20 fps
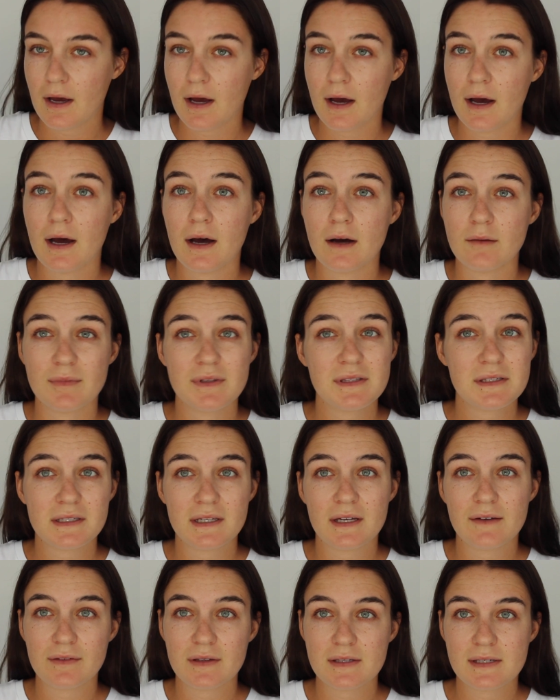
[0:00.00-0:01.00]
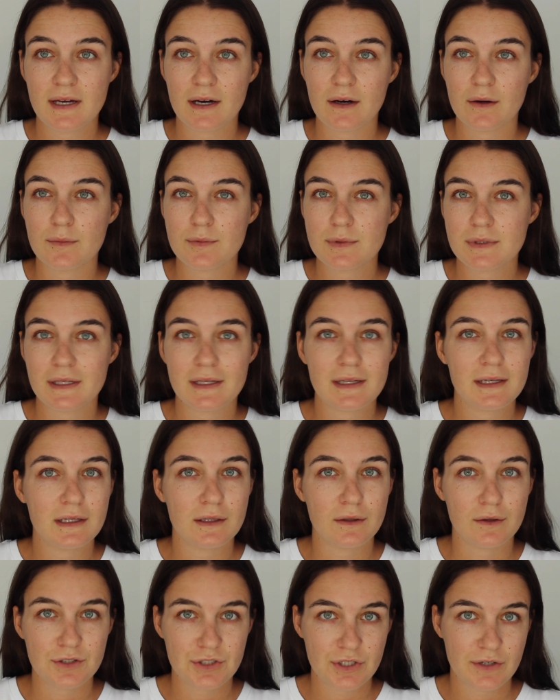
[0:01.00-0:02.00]
and see if this helps the
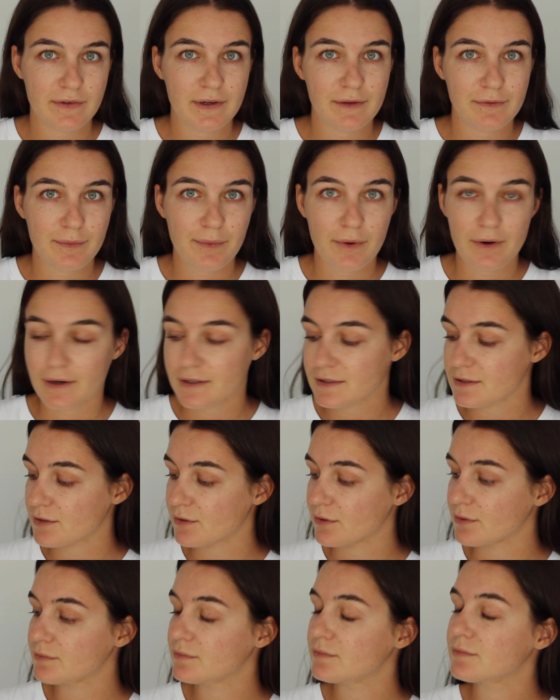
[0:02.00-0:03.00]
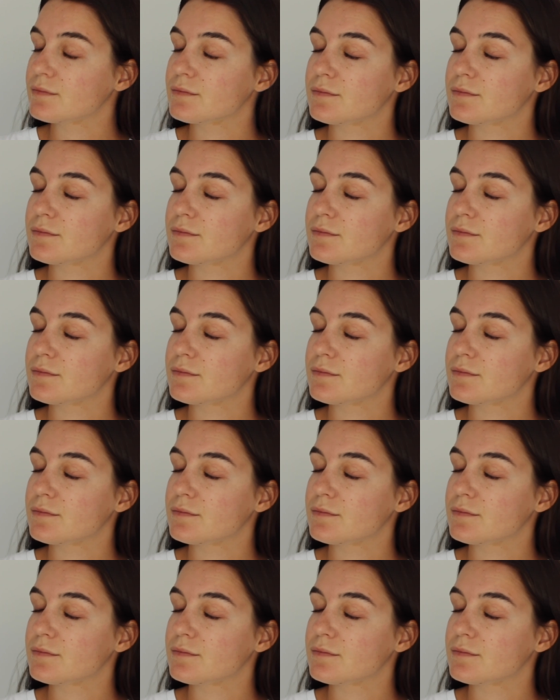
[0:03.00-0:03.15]
longevity of the products at all.